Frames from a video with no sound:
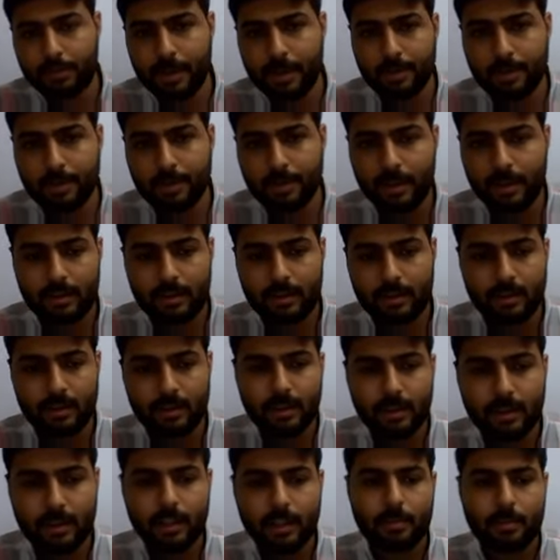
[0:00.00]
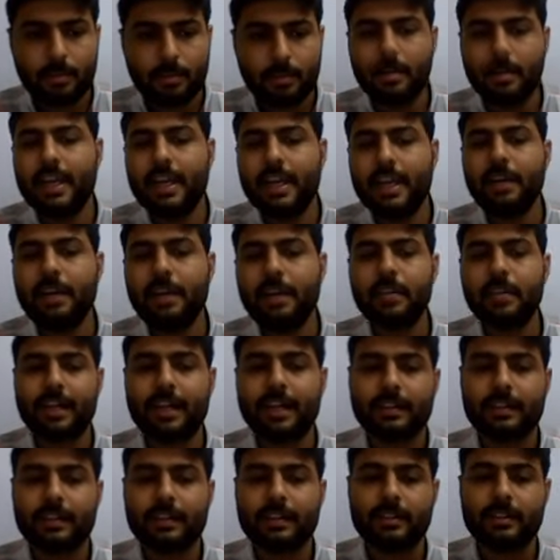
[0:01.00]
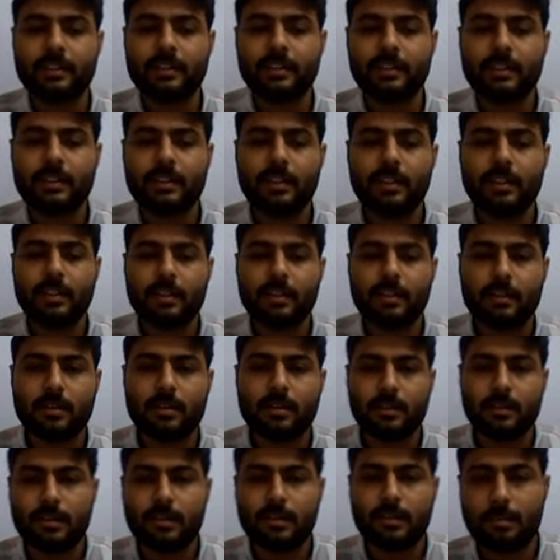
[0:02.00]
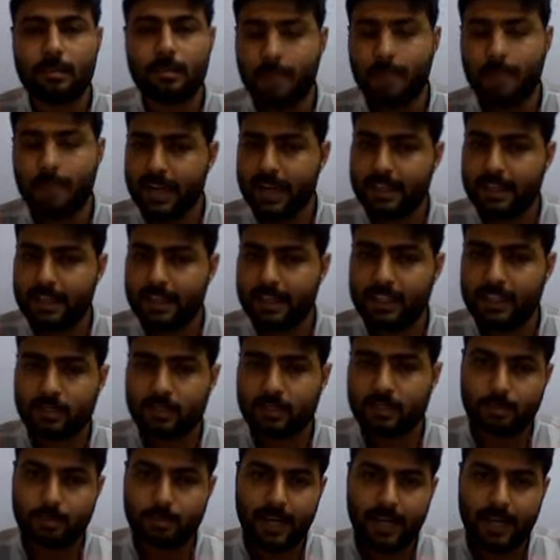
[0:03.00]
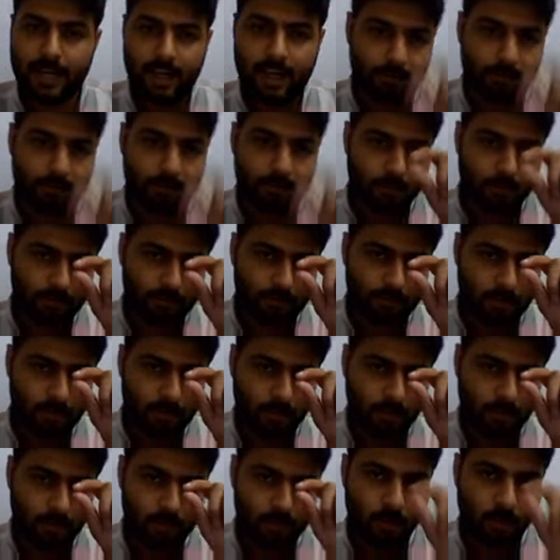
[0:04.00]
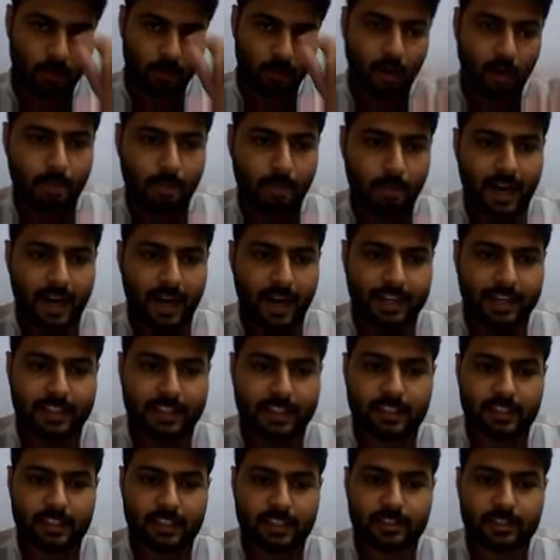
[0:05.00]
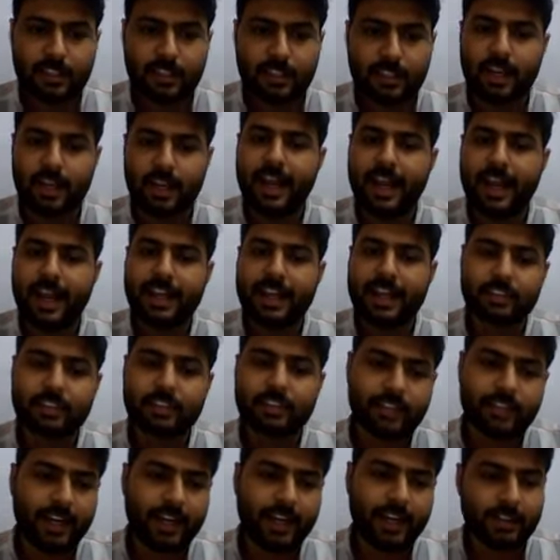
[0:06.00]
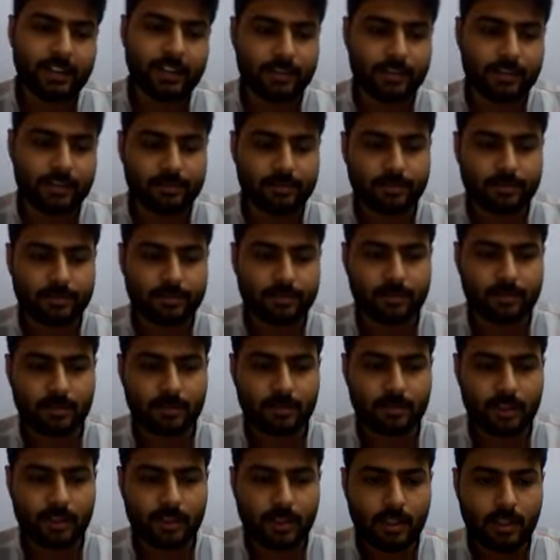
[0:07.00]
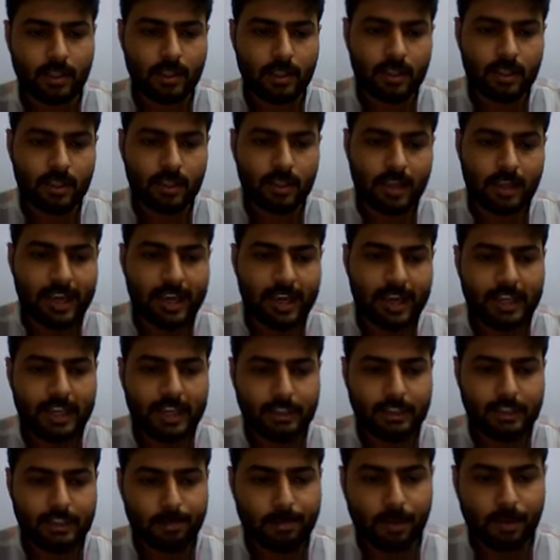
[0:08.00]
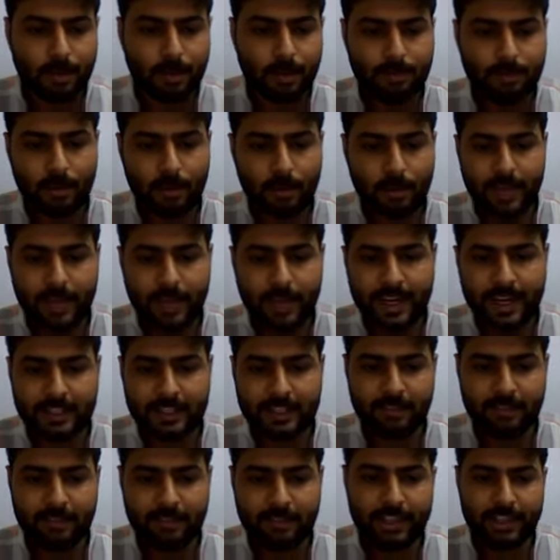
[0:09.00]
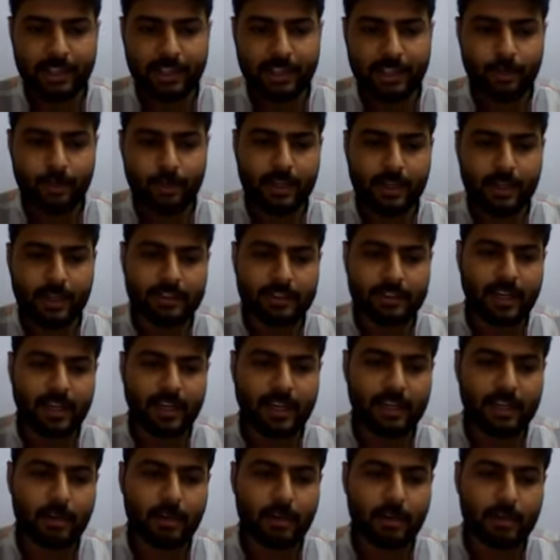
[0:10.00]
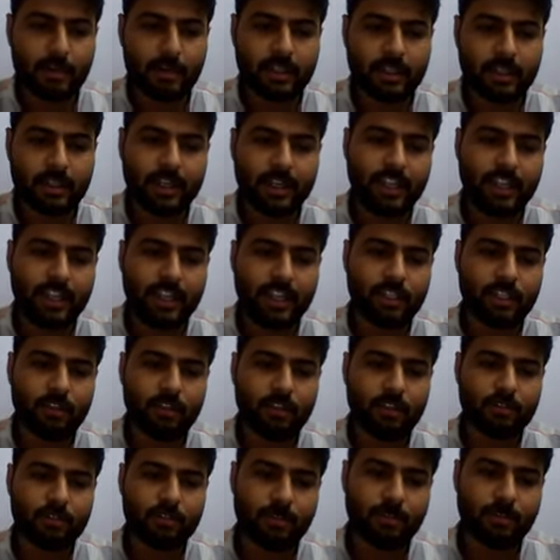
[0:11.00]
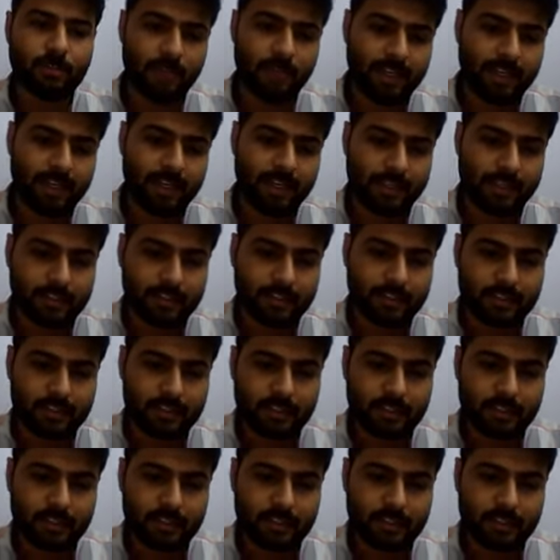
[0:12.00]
people believe that matter is made up of small particles like sand. Let us perform an activity to decide about the nature of matter.